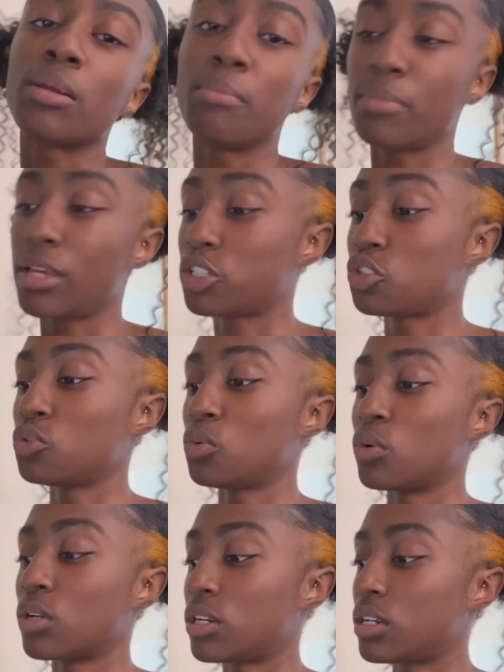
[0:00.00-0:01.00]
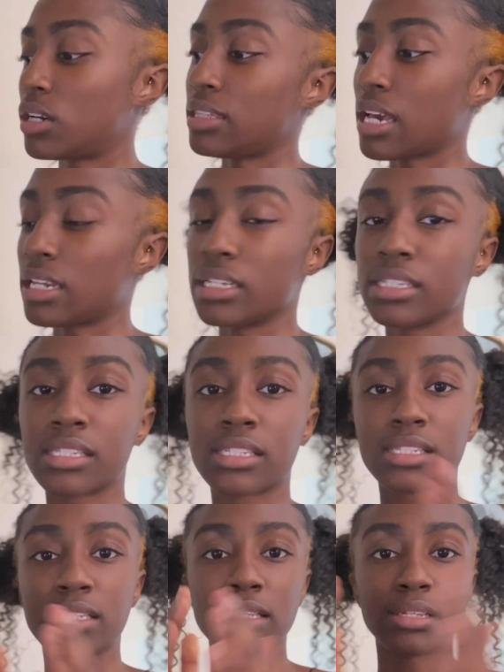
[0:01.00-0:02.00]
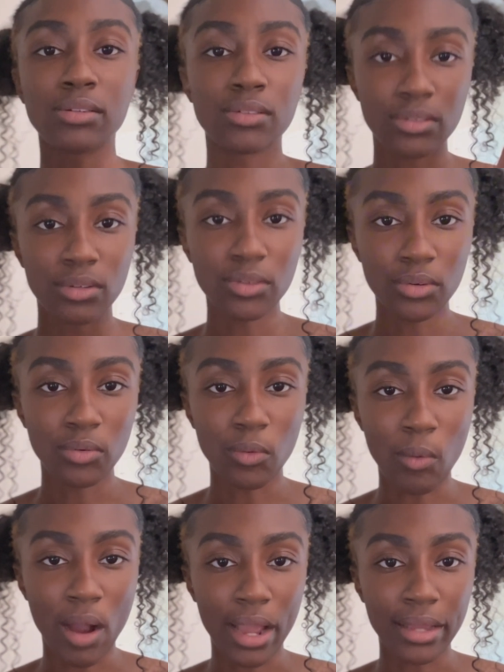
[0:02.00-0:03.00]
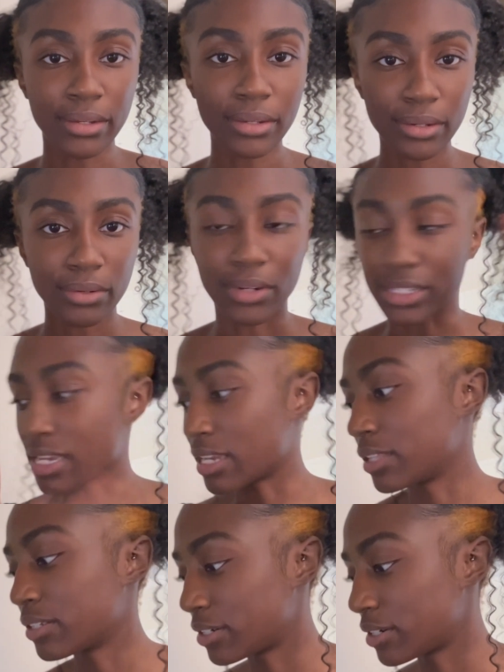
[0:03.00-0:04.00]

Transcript: make sure that it's wide, rectangular.